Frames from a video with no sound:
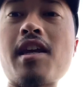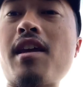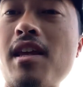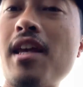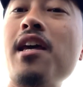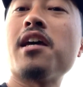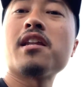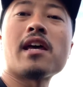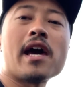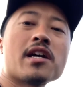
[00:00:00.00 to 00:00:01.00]
it
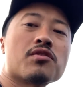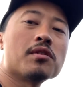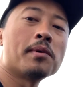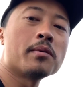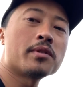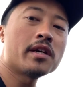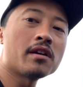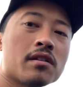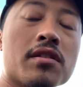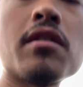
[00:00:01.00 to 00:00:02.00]
actually pumps air.
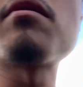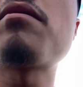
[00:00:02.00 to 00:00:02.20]
So